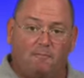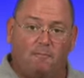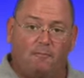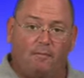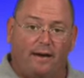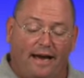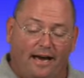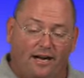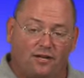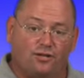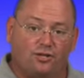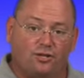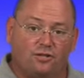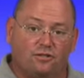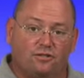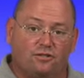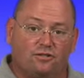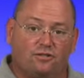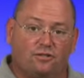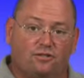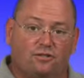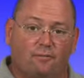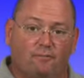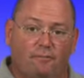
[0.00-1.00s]

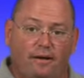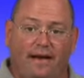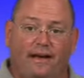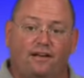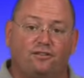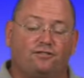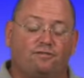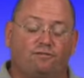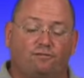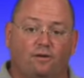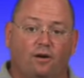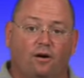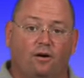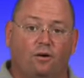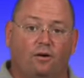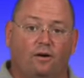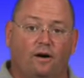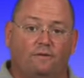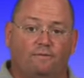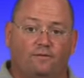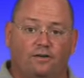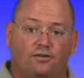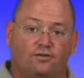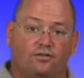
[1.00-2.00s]
matches the mass flow
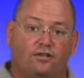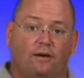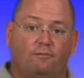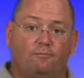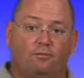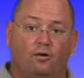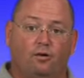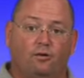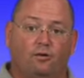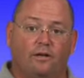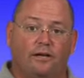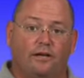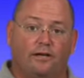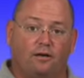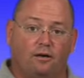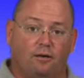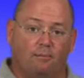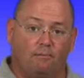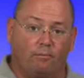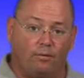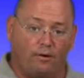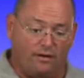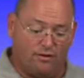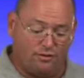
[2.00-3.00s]
of the subcooling
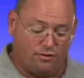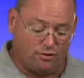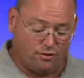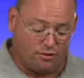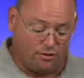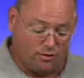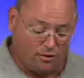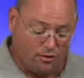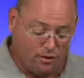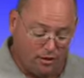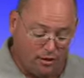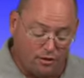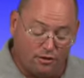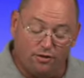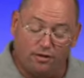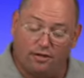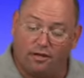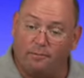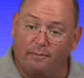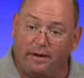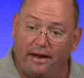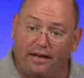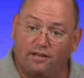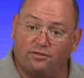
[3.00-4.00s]
compressor to
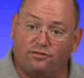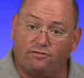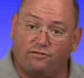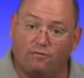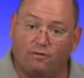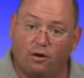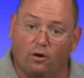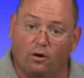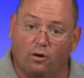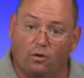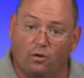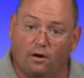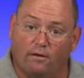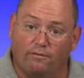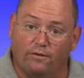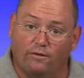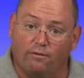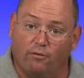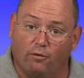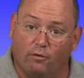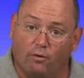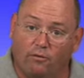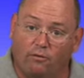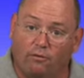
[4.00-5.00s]
the mass flow of the
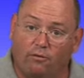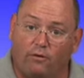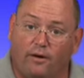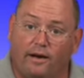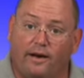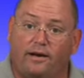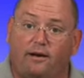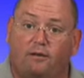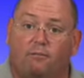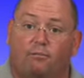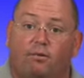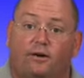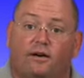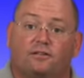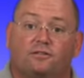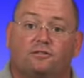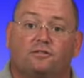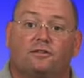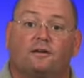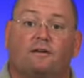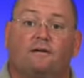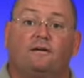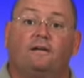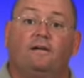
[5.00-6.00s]
404A
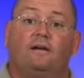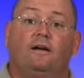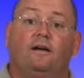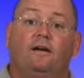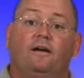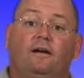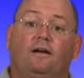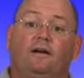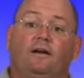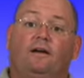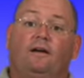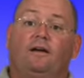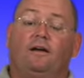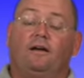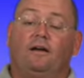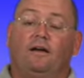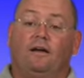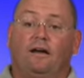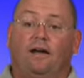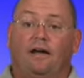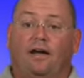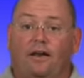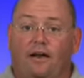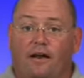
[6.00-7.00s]
compressor.
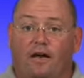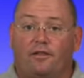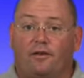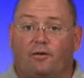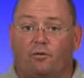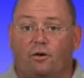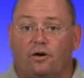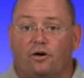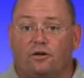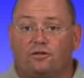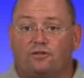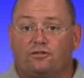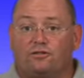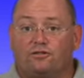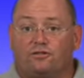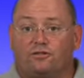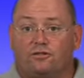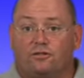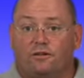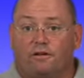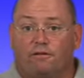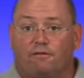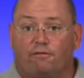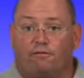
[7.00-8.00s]
In other words,
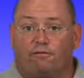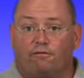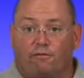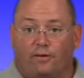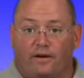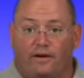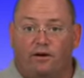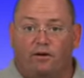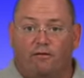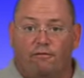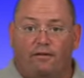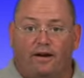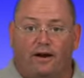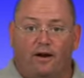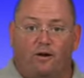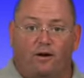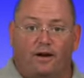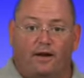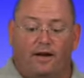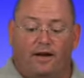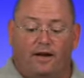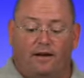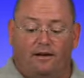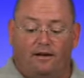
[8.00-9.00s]
Frio
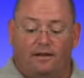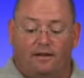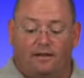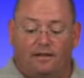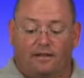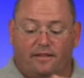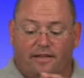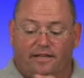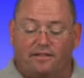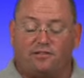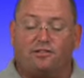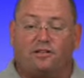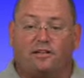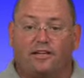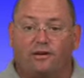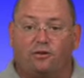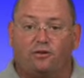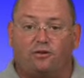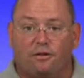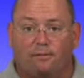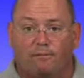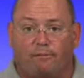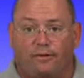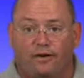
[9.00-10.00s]
Verde, this
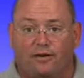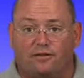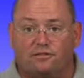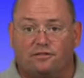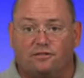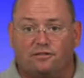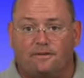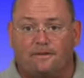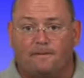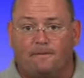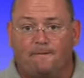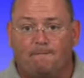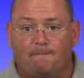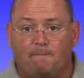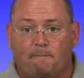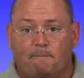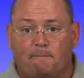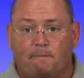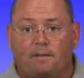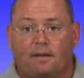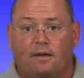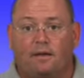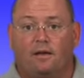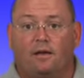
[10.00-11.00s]
little compressor,
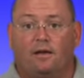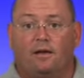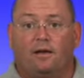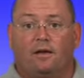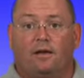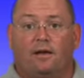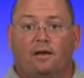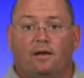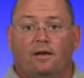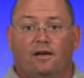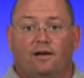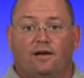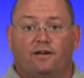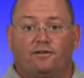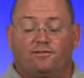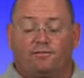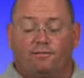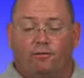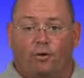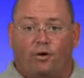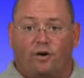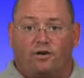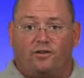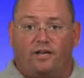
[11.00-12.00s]
is
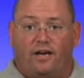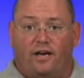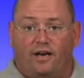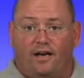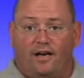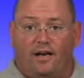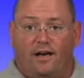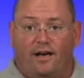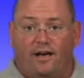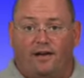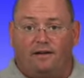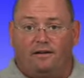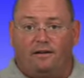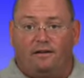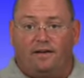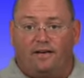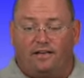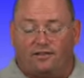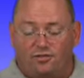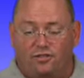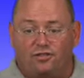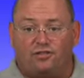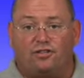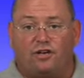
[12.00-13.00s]
410A.
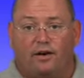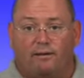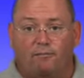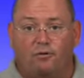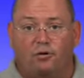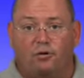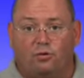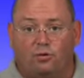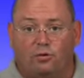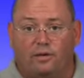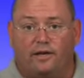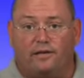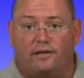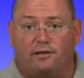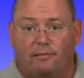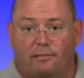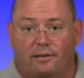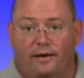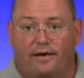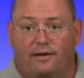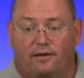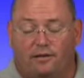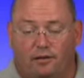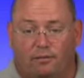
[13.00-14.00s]
It's subcooling the
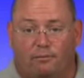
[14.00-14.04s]
main